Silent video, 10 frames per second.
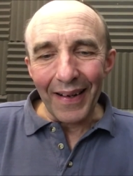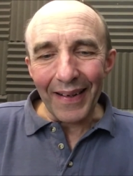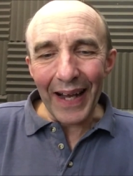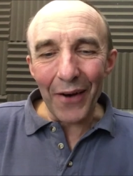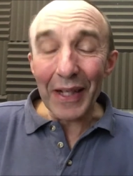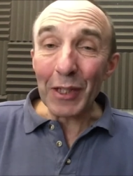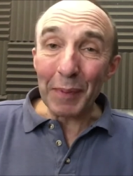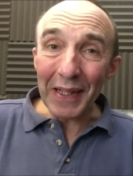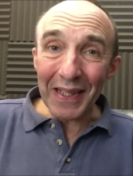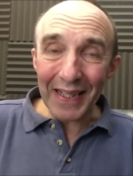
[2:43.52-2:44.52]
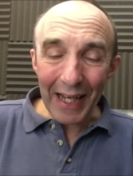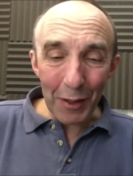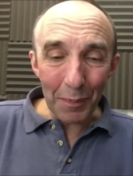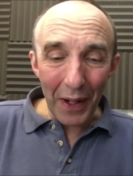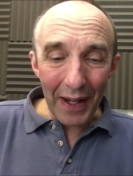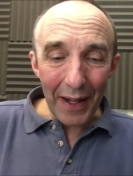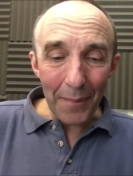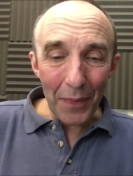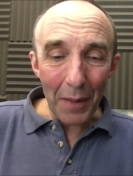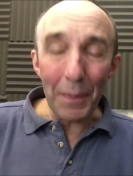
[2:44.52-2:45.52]
Now, it's been said by
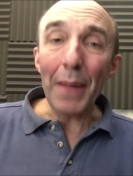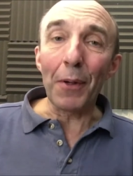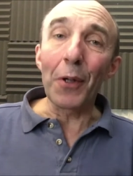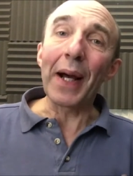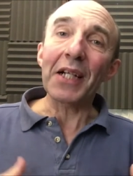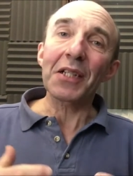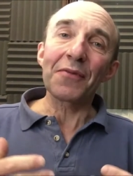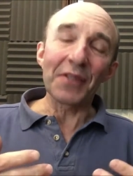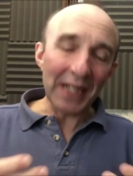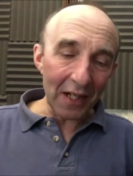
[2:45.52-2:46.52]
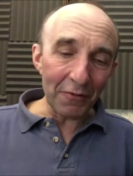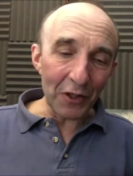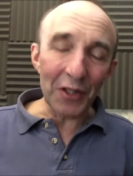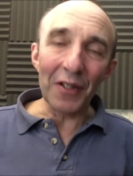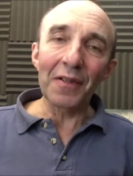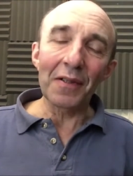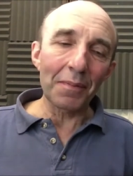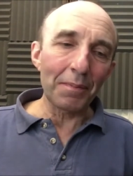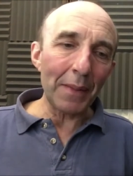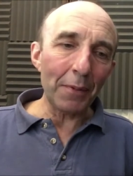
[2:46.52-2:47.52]
people who act for television and
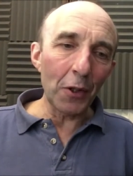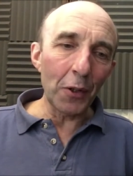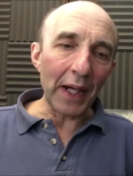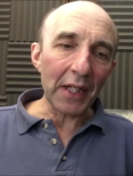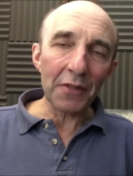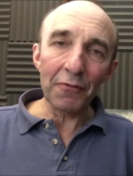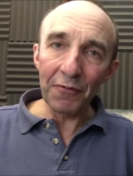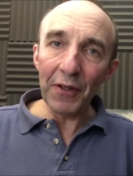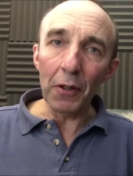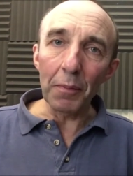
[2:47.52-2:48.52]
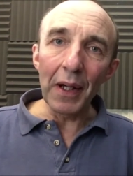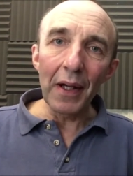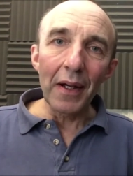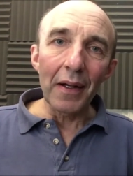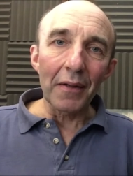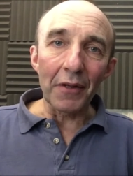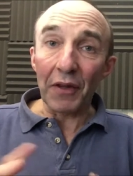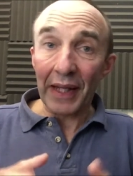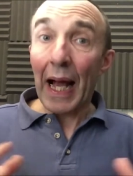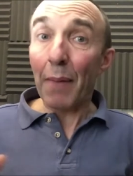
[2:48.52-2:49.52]
people who act for film that
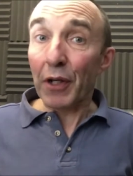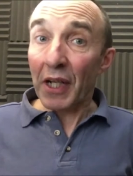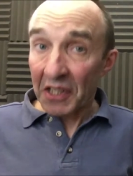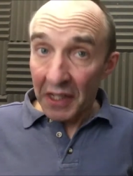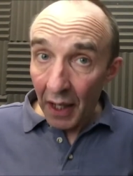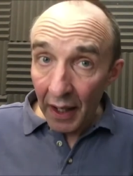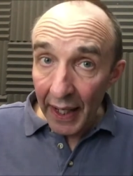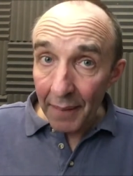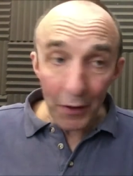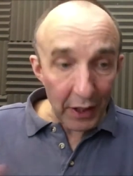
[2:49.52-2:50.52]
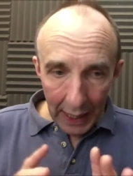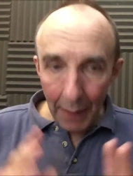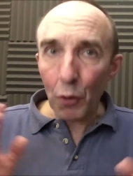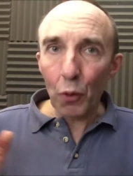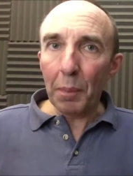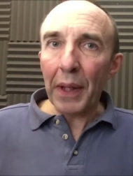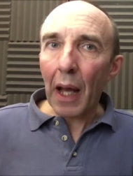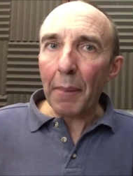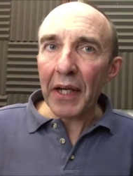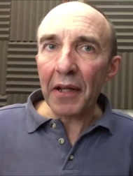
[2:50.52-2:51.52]
the camera doesn't lie. The camera will pick
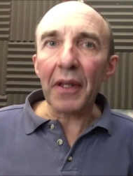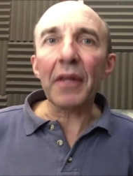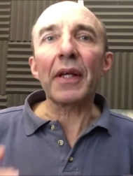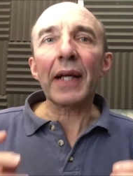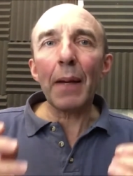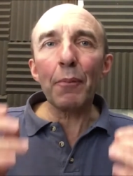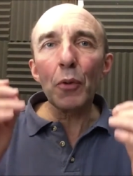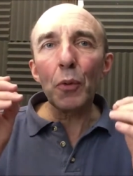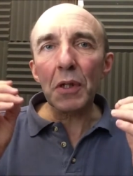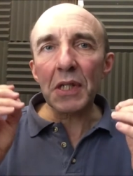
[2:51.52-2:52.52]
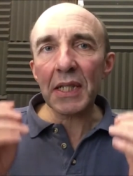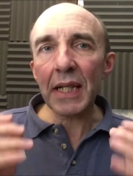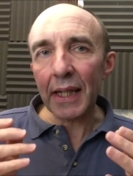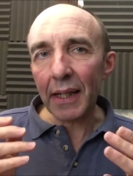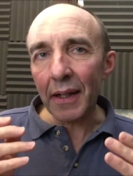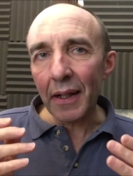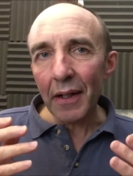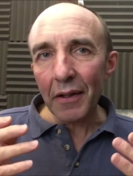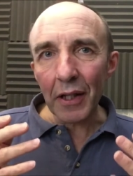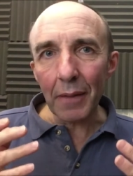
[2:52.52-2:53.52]
up anything. The camera will see
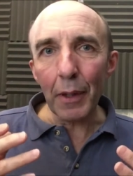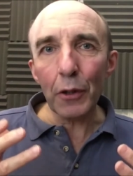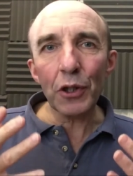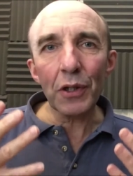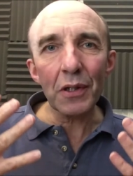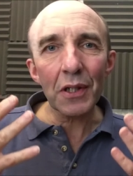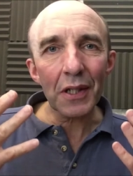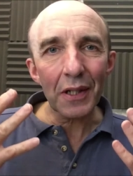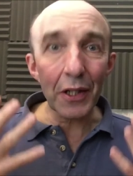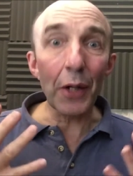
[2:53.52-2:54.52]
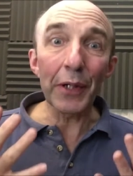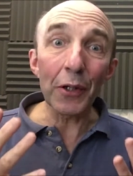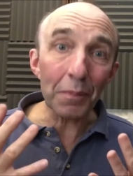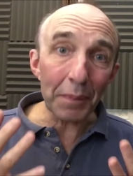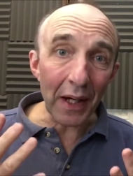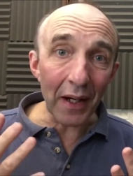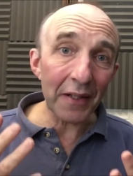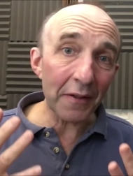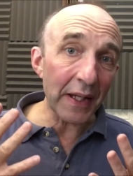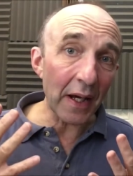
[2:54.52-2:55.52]
the emotions going on
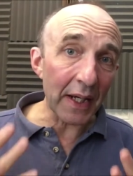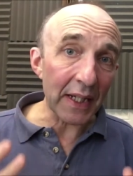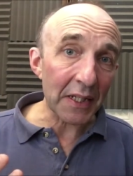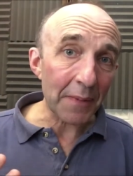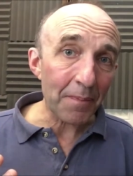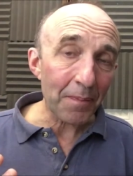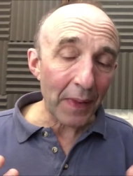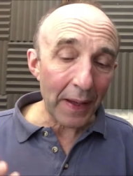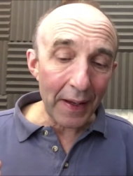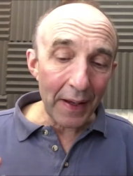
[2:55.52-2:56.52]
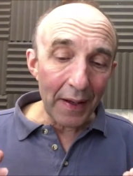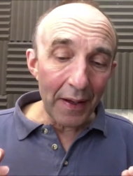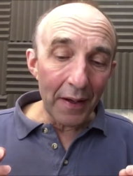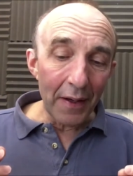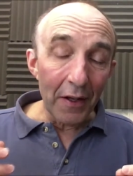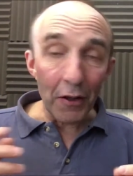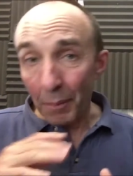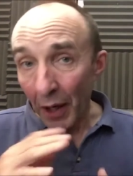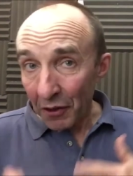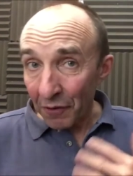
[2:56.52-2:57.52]
behind the eyes. The
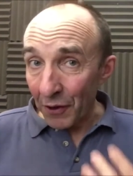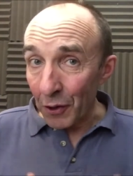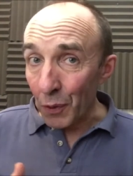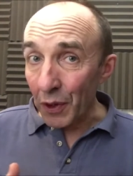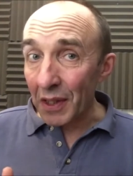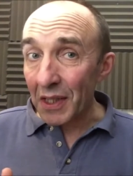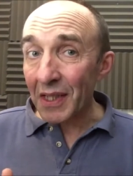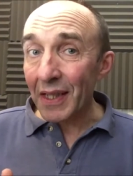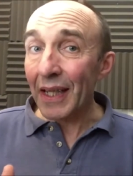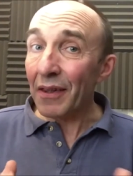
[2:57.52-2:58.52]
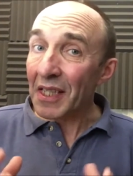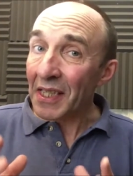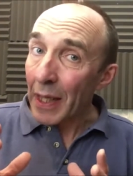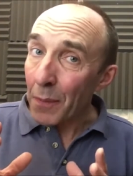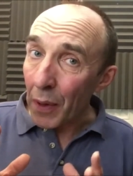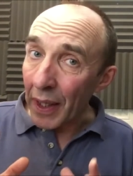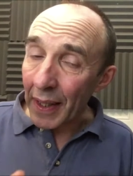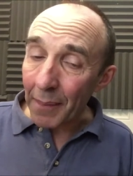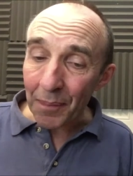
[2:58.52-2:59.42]
microphone works in the same way.